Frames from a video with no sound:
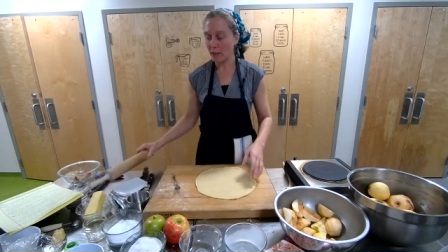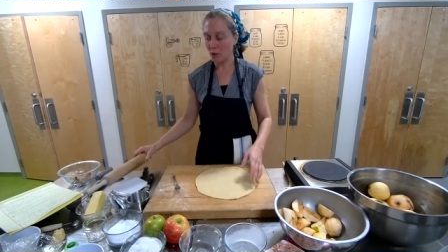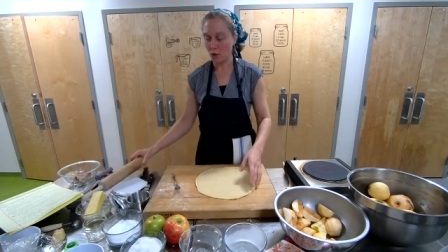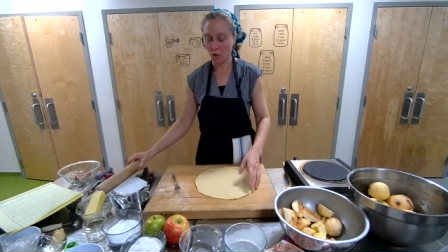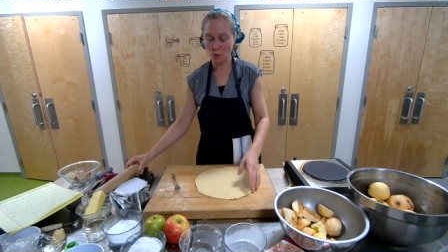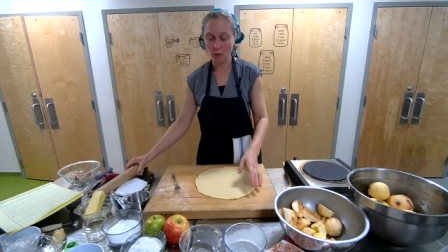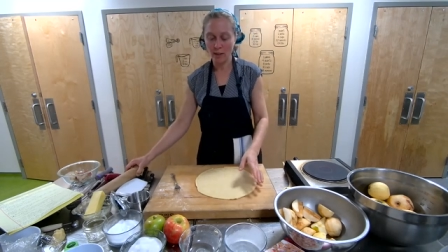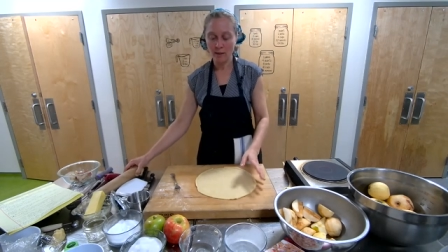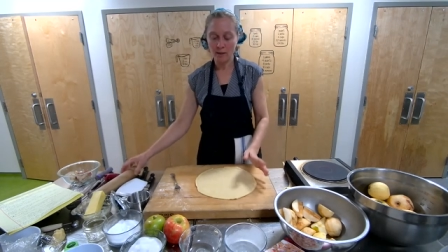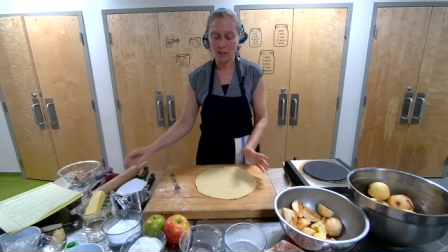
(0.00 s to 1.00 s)
to
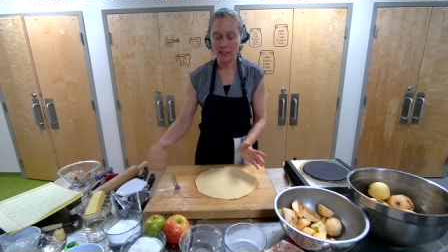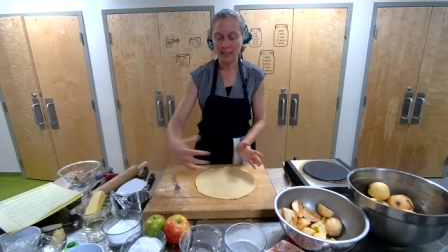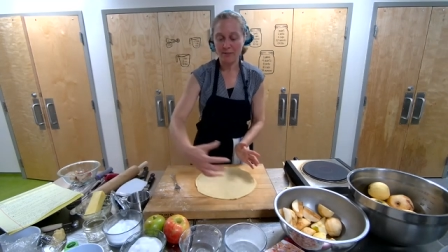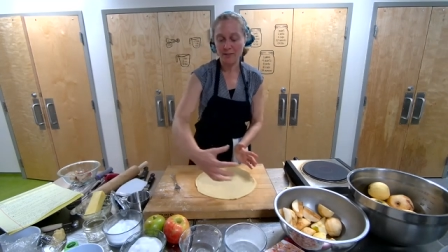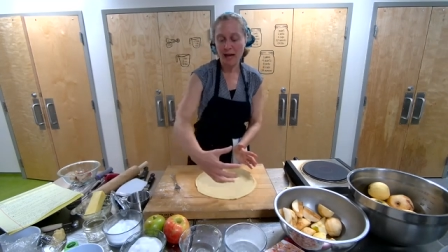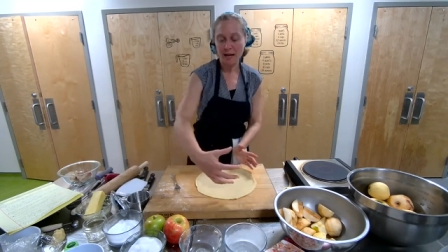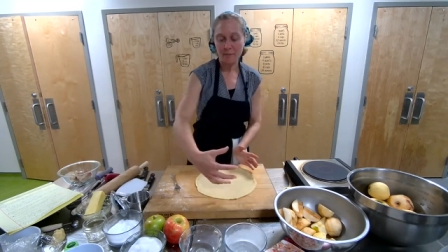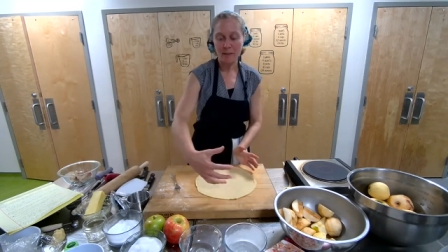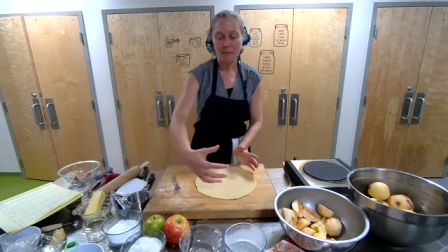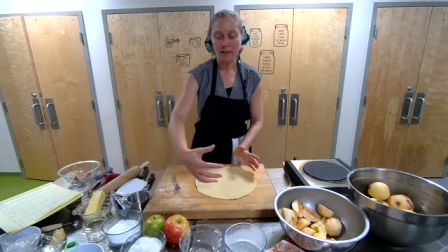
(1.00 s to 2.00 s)
just give that
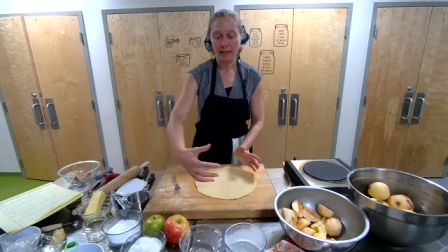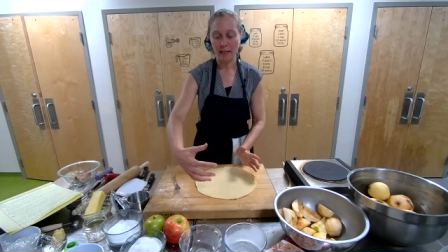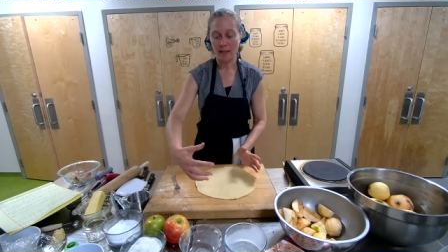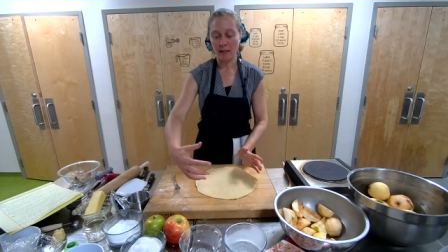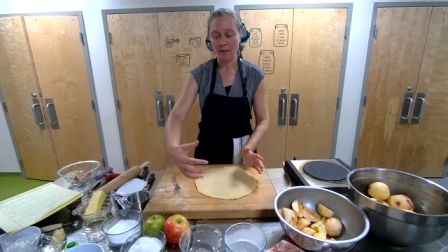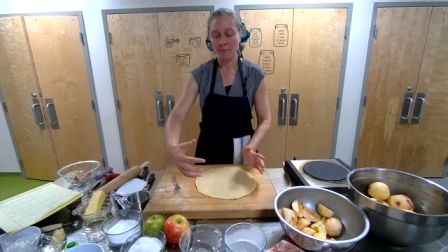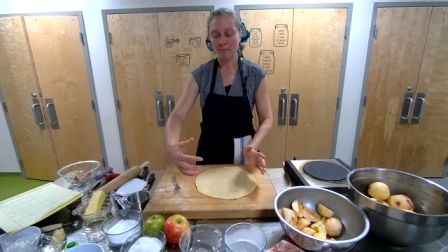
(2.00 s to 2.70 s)
maybe like a